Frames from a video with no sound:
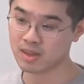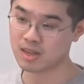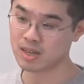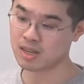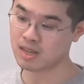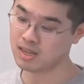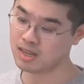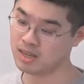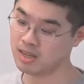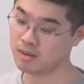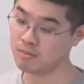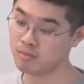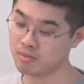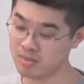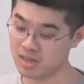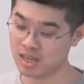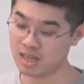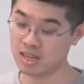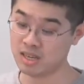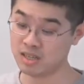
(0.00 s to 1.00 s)
uh, in,
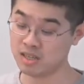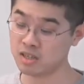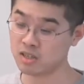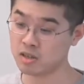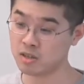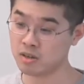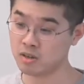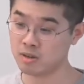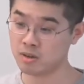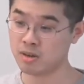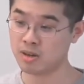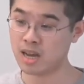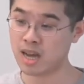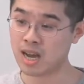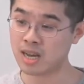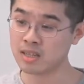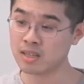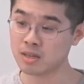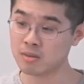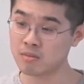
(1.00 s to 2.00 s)
uh, additional
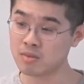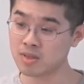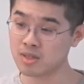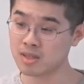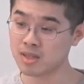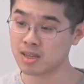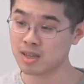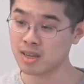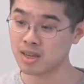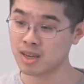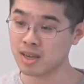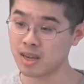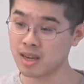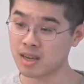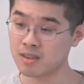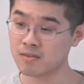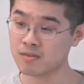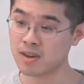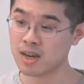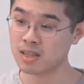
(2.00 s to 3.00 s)
items
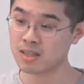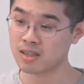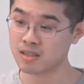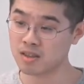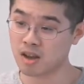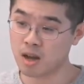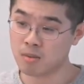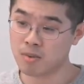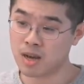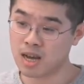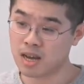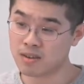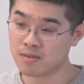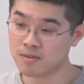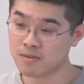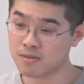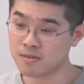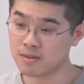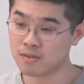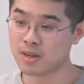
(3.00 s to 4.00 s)
and find the top half,
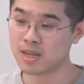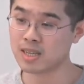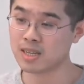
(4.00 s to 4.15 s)
right?